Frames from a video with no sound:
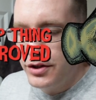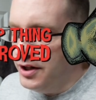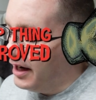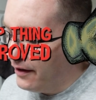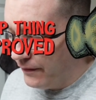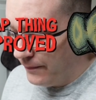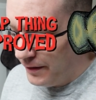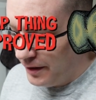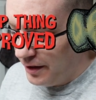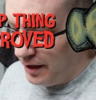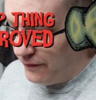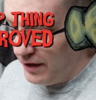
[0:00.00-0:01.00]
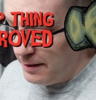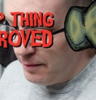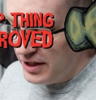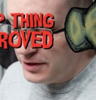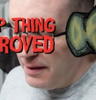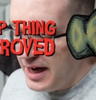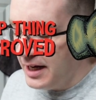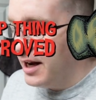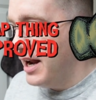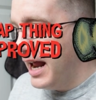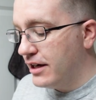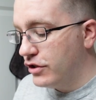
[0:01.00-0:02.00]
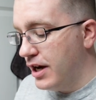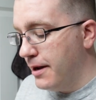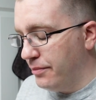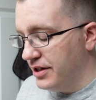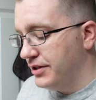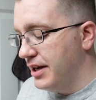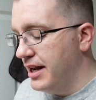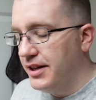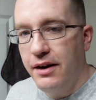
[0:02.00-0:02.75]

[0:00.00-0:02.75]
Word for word: stuff. If anybody's making a Nag Champa scent,